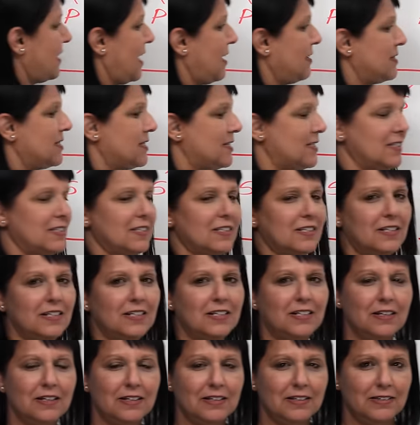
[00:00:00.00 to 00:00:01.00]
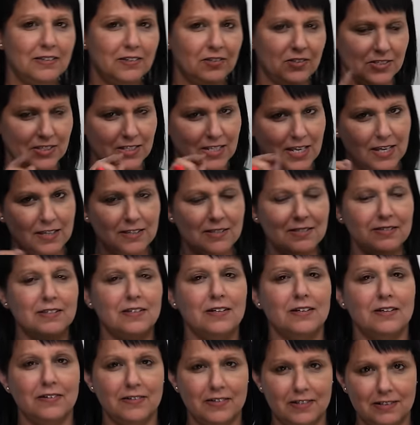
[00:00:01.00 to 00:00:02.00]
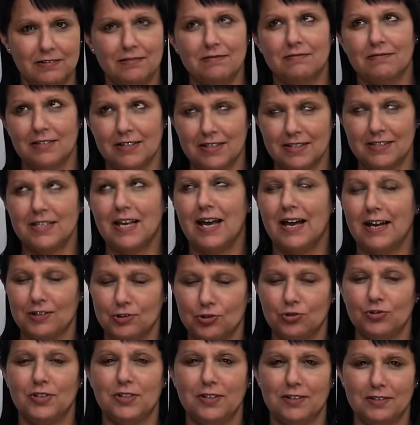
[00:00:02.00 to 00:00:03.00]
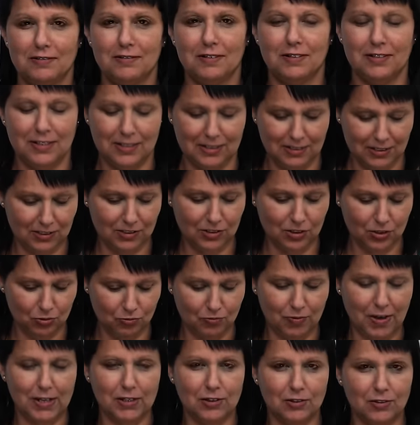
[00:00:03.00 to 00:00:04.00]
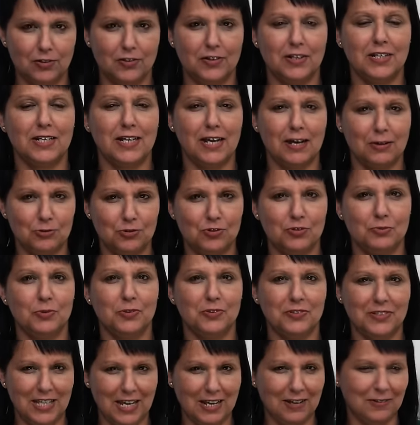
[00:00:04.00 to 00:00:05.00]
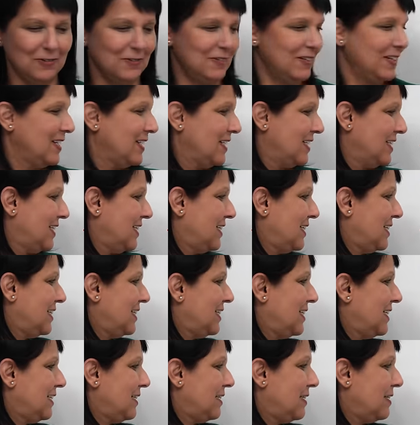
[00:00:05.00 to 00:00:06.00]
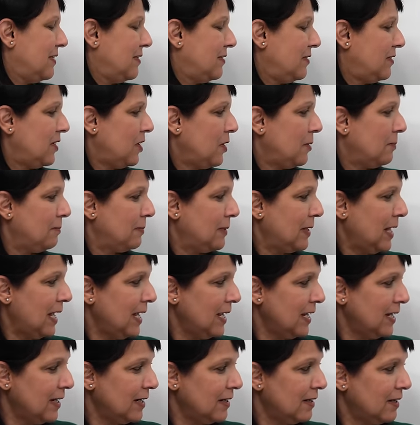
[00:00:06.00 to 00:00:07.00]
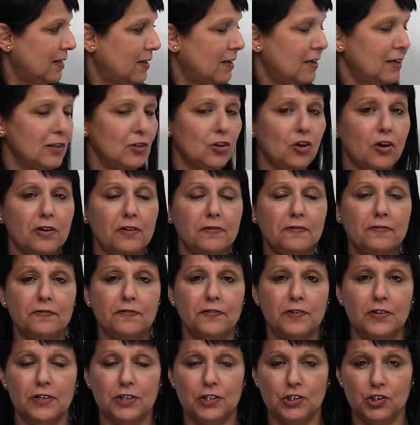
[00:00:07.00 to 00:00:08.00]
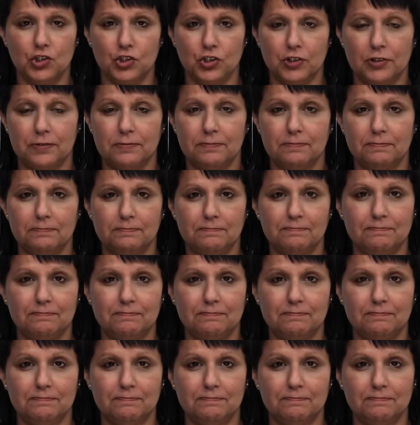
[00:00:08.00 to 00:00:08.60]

that's there's an S there and it's actually just a regular countable noun. There blank, a lot of furniture.